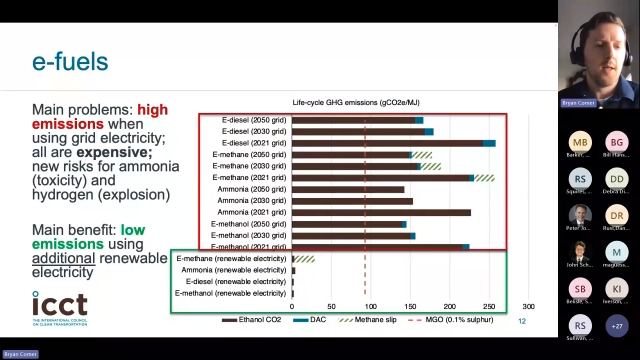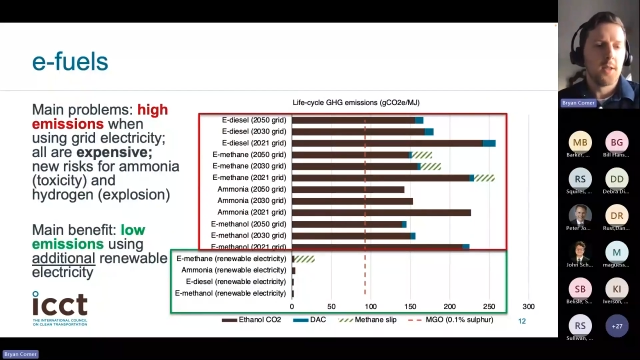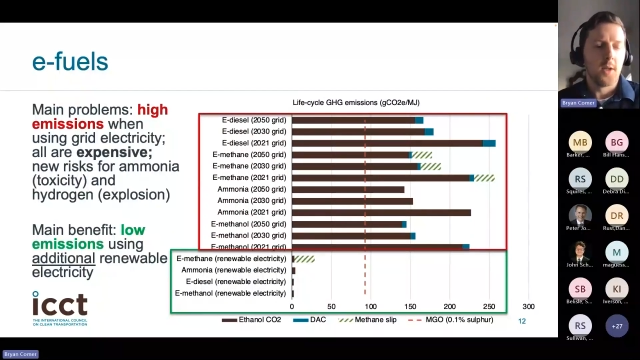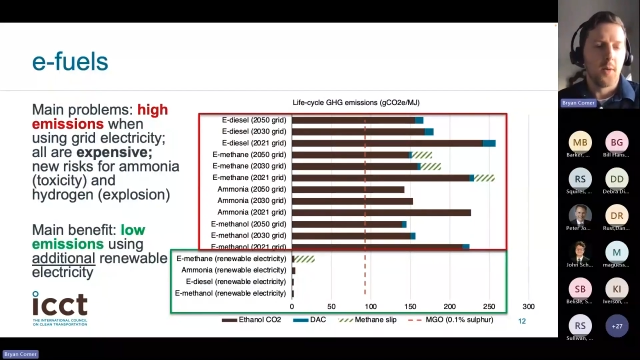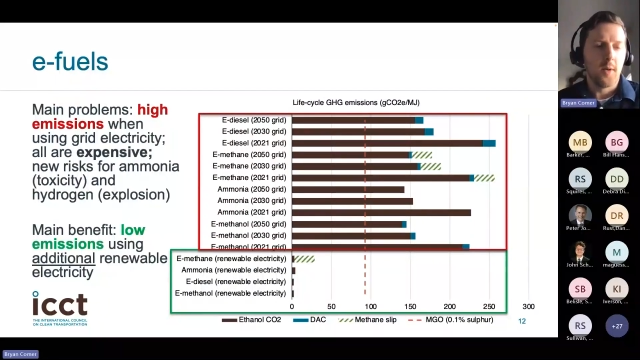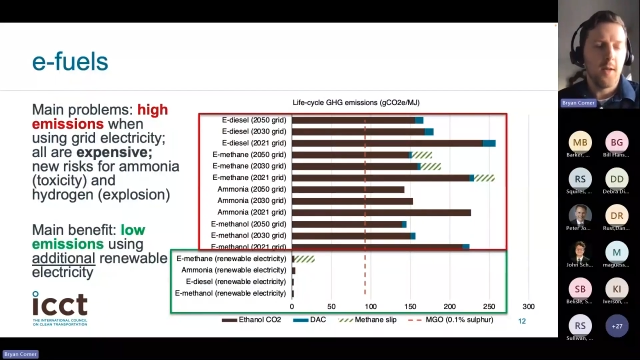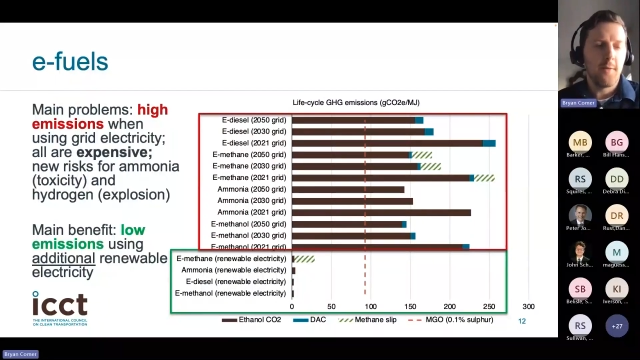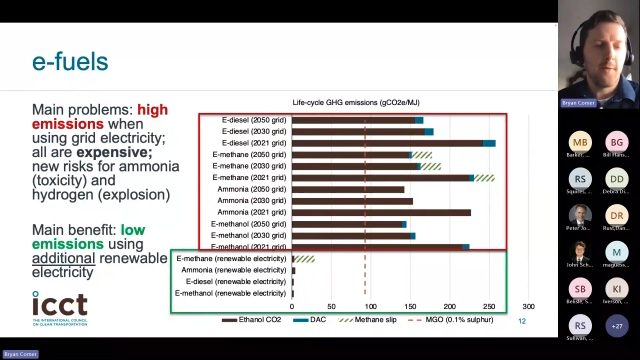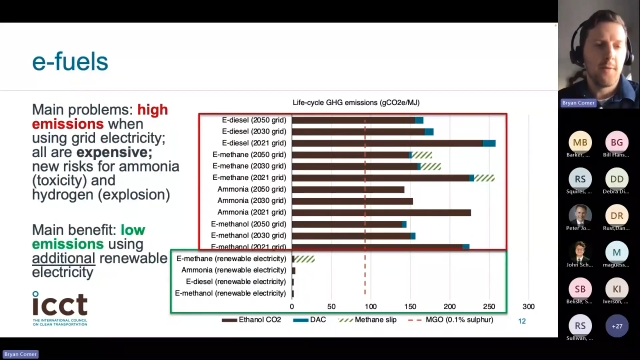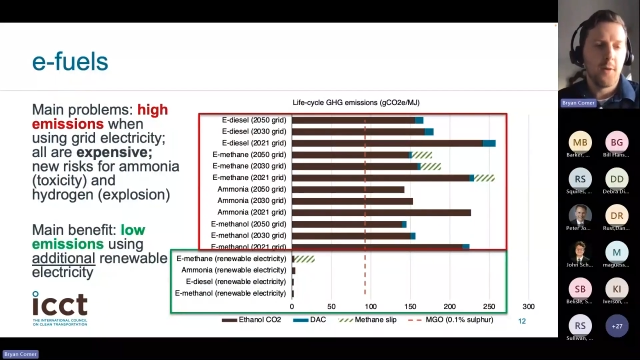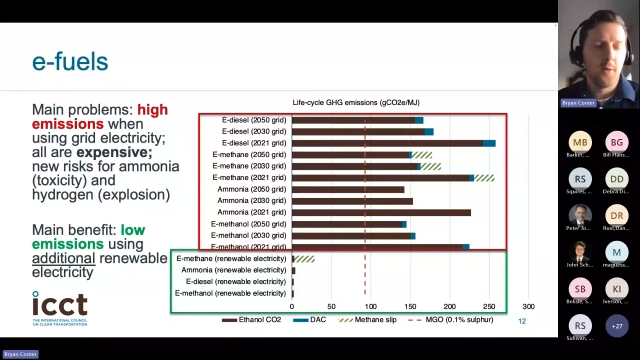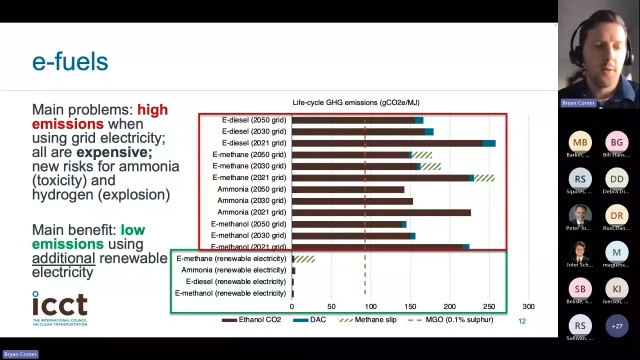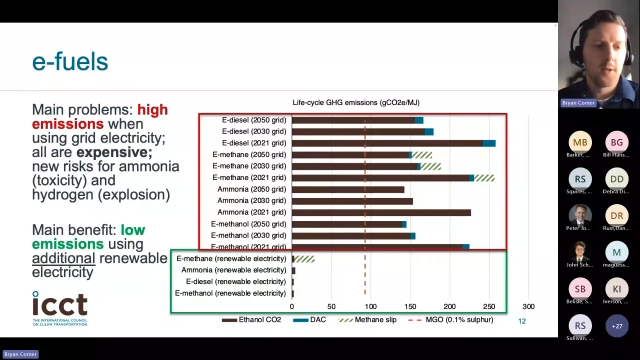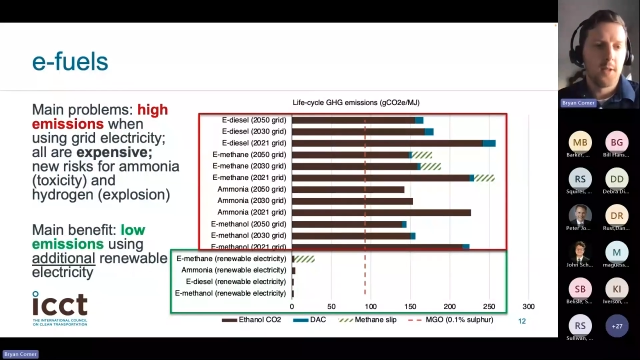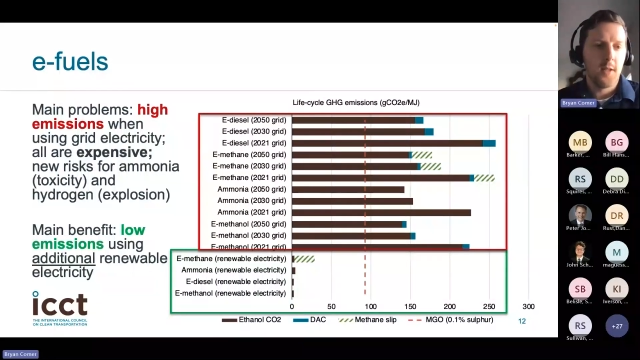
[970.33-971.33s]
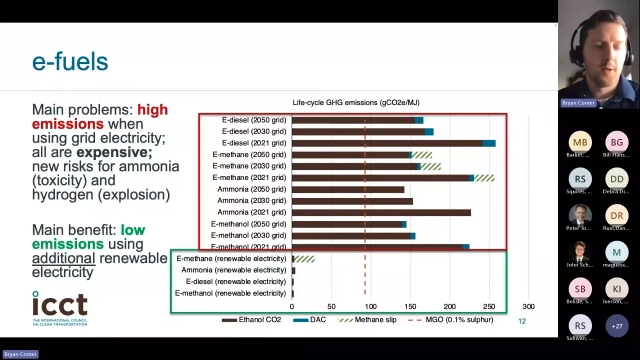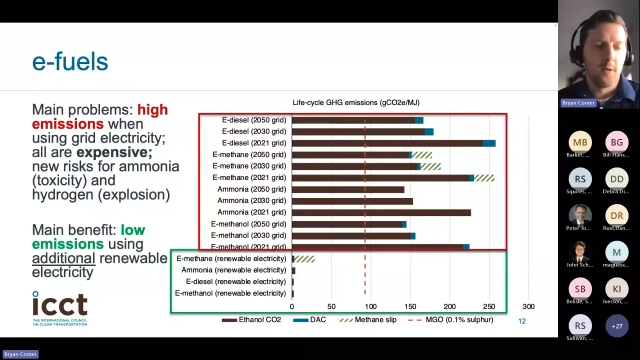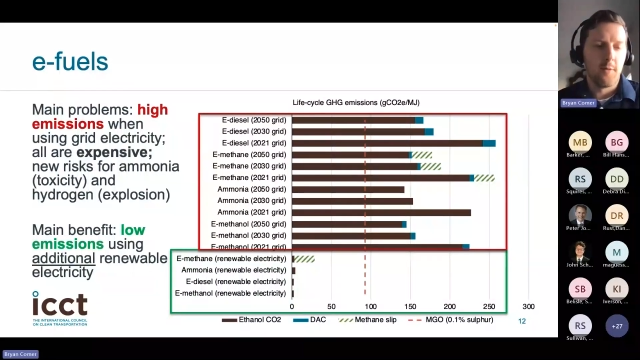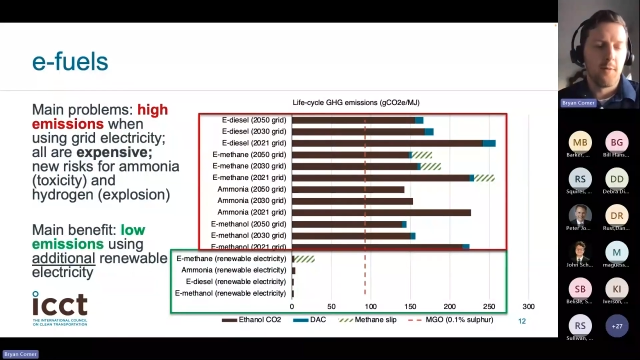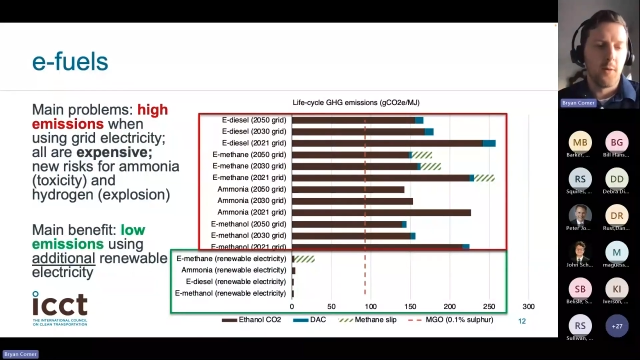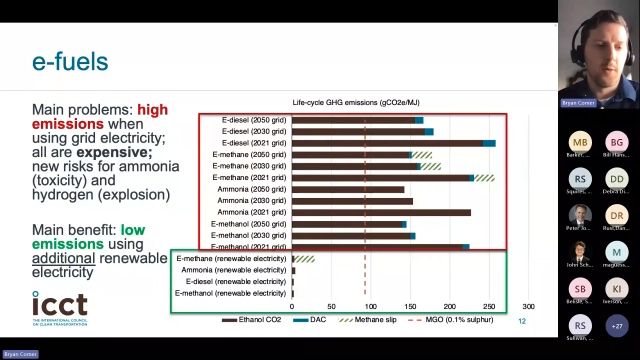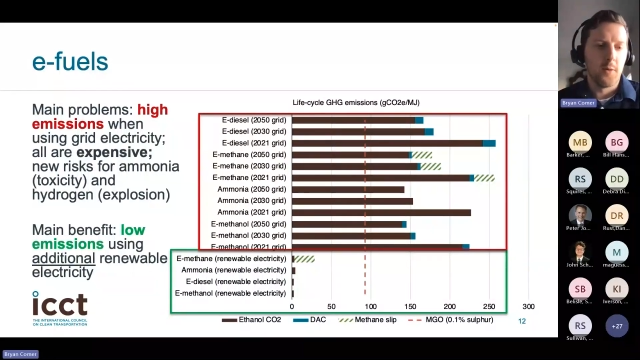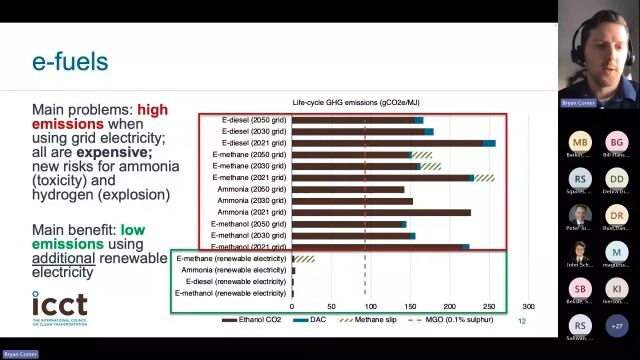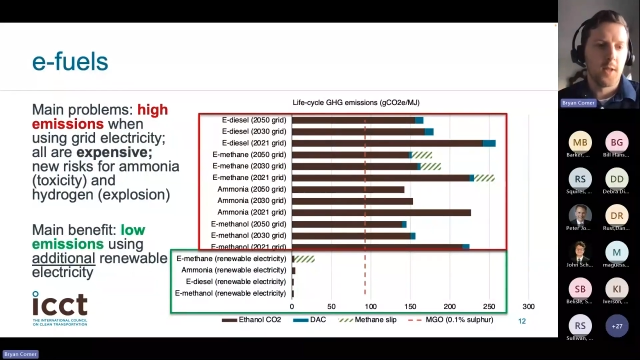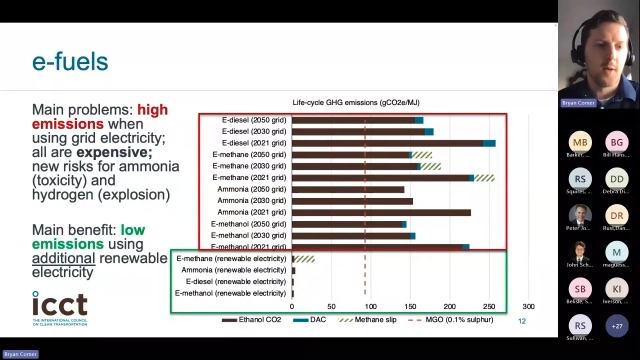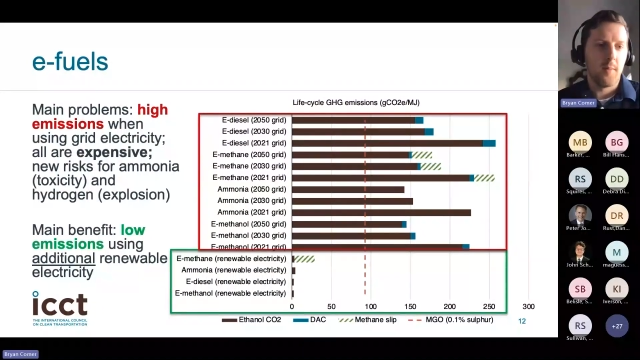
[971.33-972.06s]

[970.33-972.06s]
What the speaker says: So e-fuels, these are the fuels that are